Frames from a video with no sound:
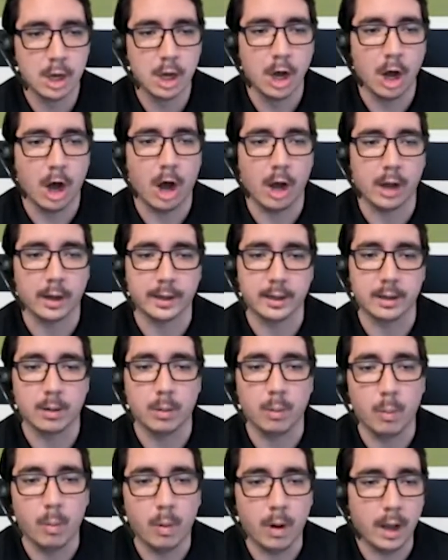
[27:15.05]
on it.
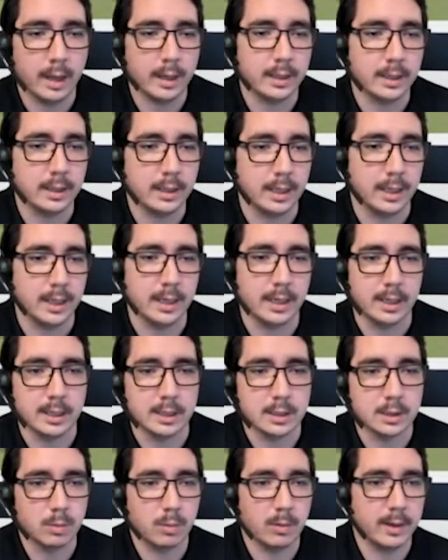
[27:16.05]
One
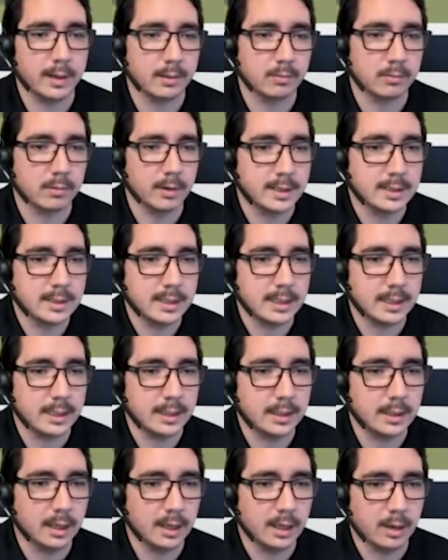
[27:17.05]
is when
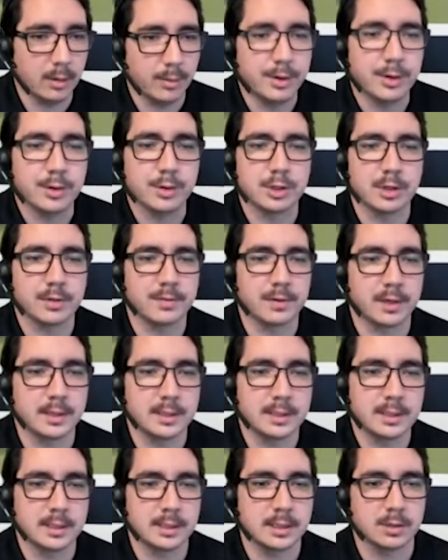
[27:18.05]
renting a Windows Server
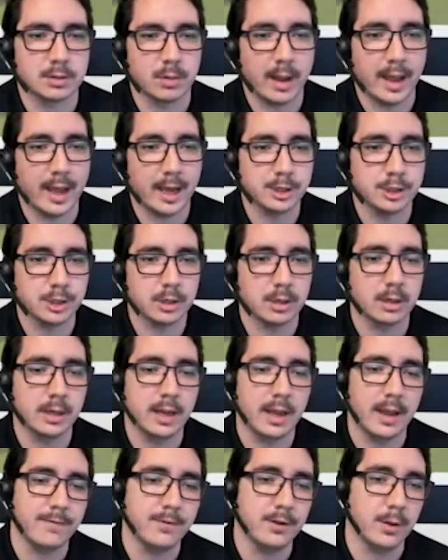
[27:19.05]
instance through Azure,
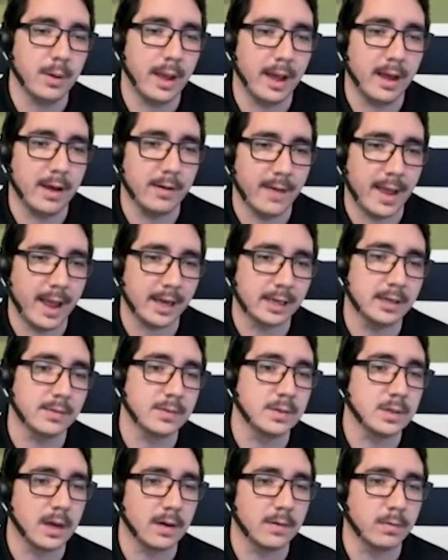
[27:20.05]
if you have active
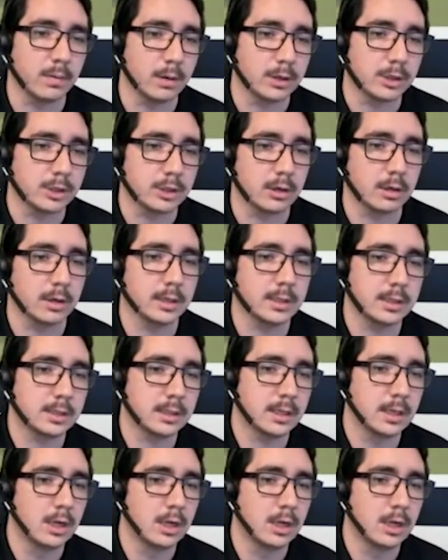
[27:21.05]
software assurance,